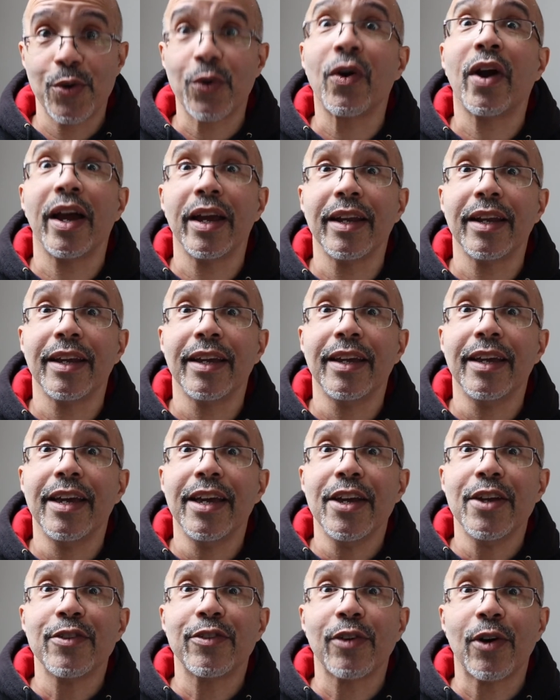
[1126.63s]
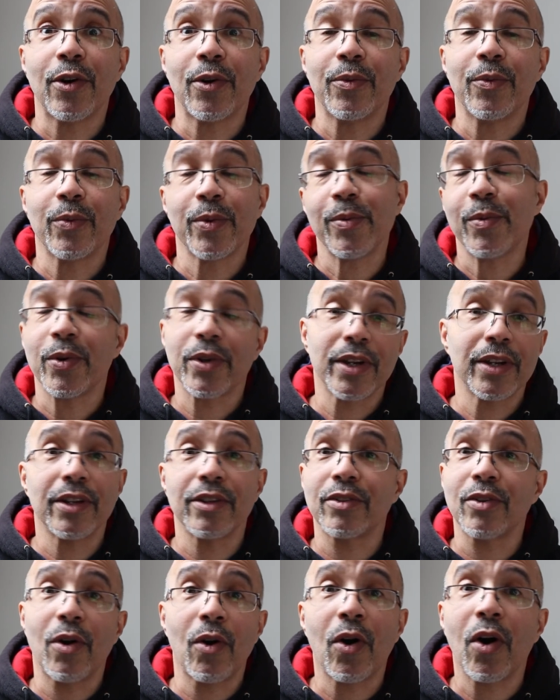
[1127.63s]
right? So we won't get
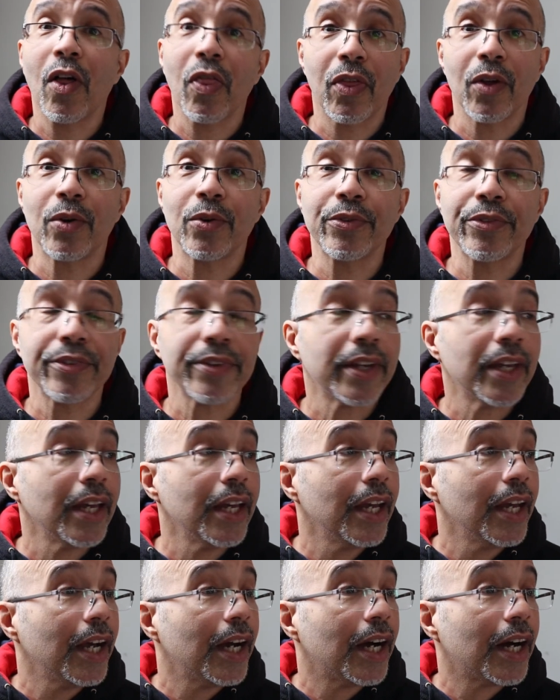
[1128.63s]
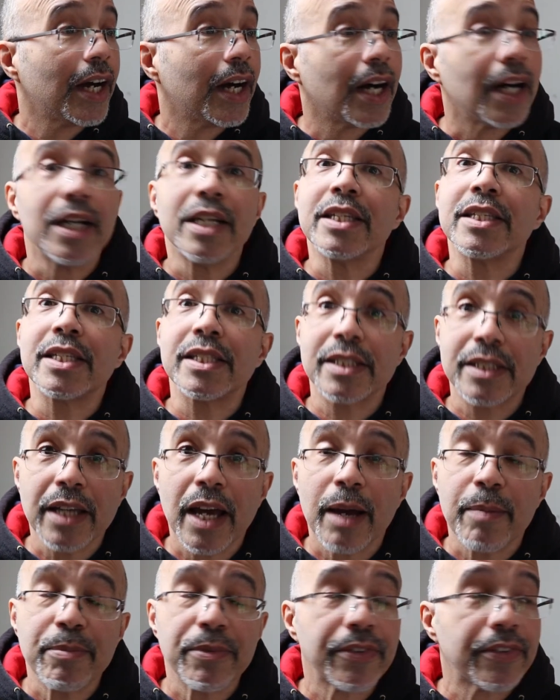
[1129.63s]
into all those
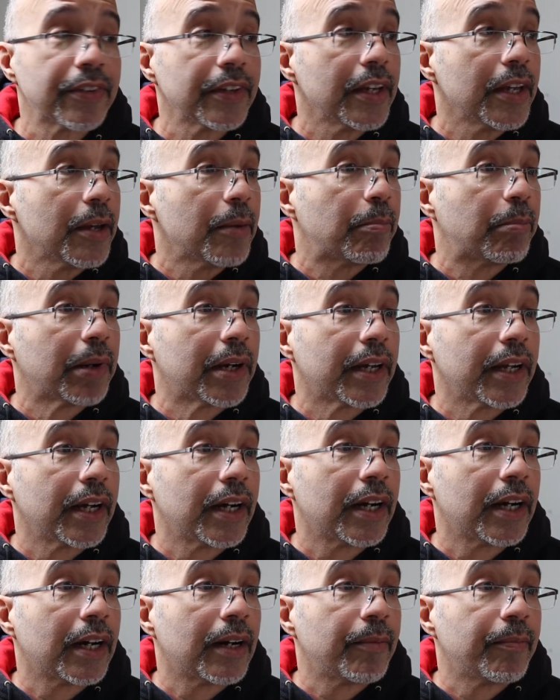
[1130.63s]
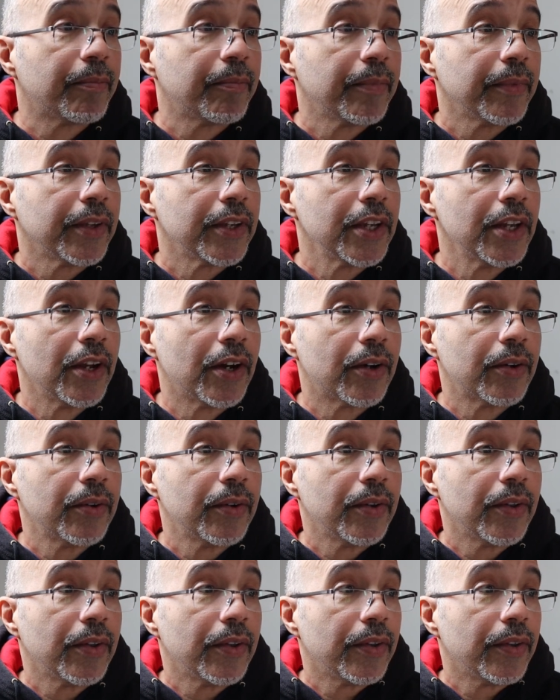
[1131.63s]
steps, but, you know,
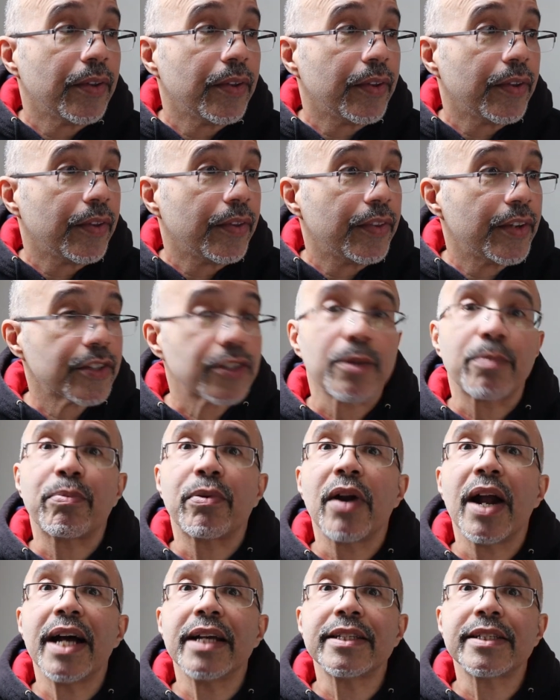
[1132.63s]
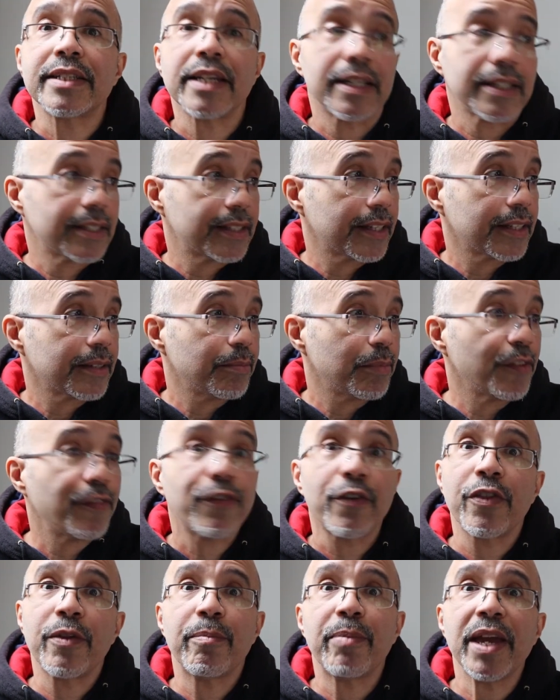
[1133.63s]
there's a process
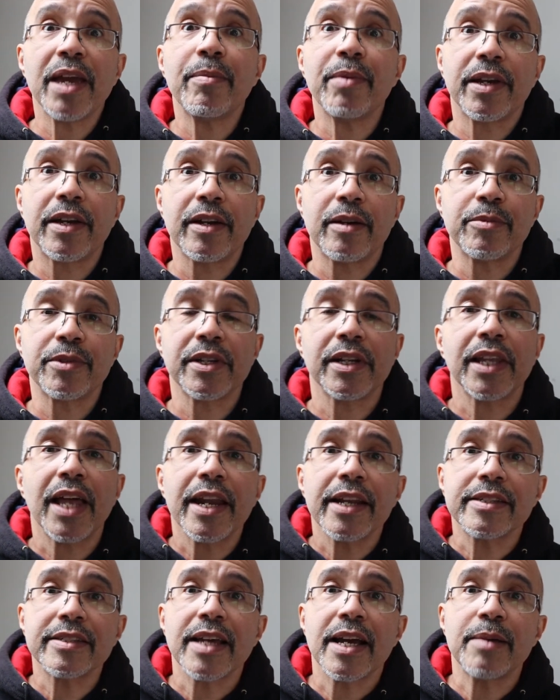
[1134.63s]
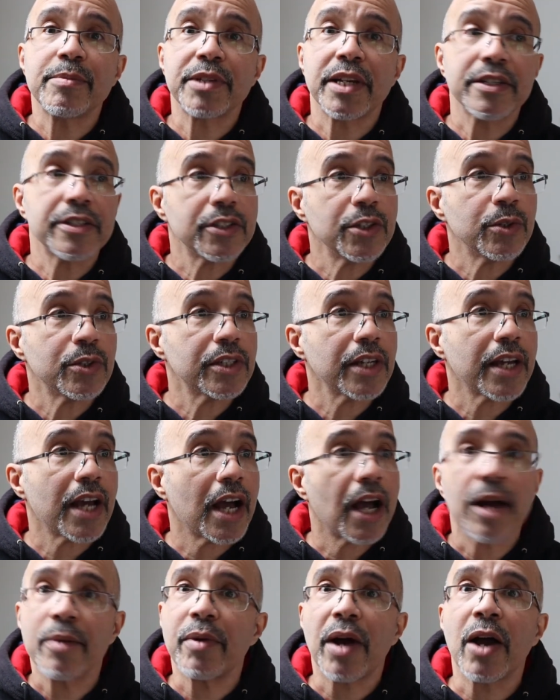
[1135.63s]
before the baby comes. And a lot of times you say,
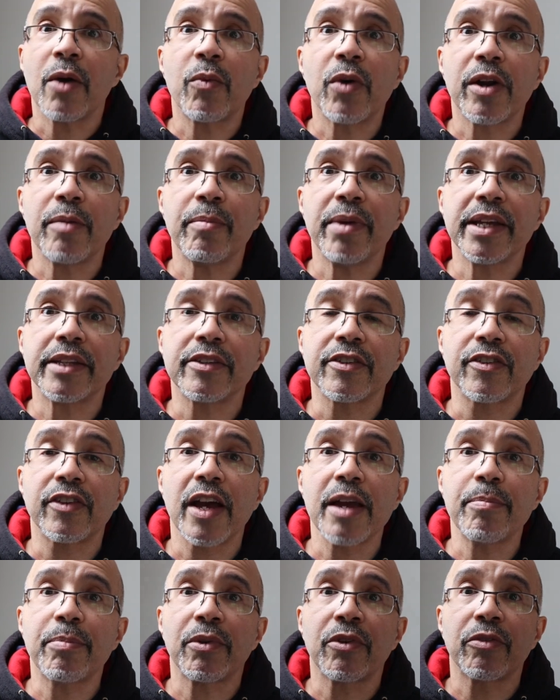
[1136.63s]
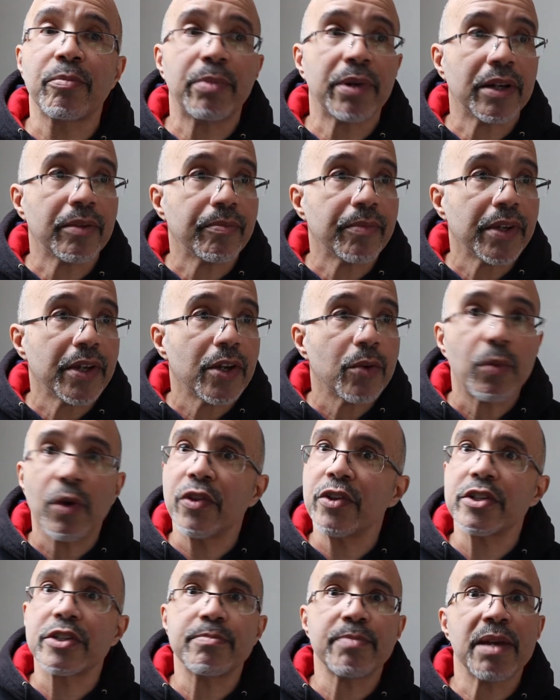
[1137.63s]
I want to make disciples, but, well,
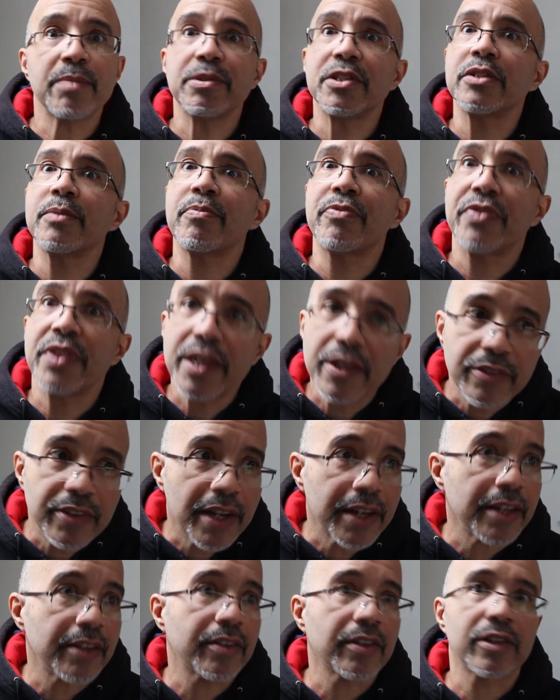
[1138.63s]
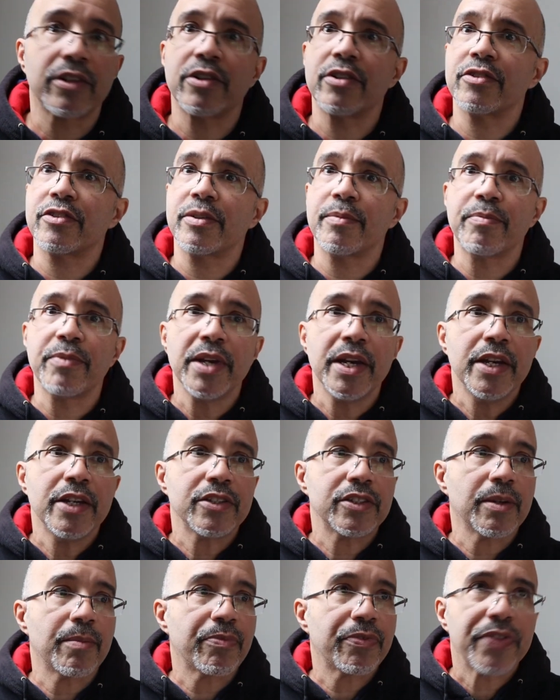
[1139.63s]
there's maybe some things I need to learn, some
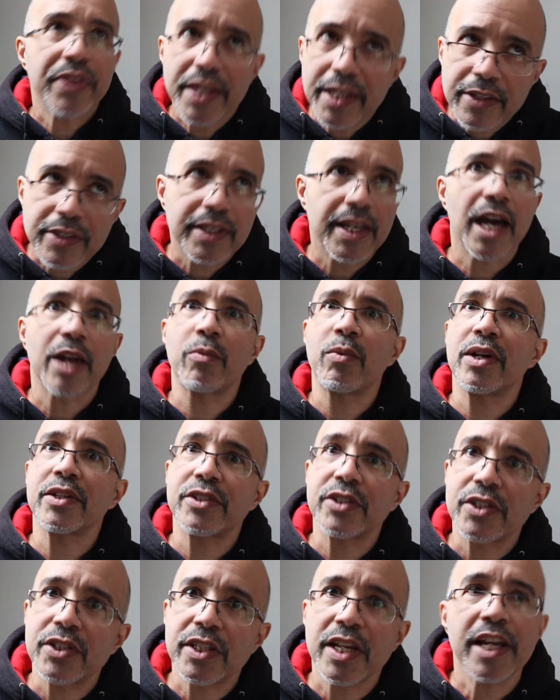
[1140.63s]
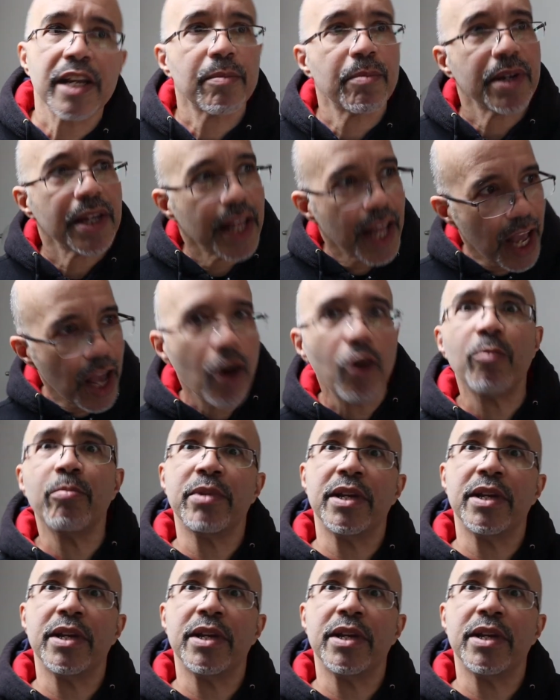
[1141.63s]
things God wants to say to me to help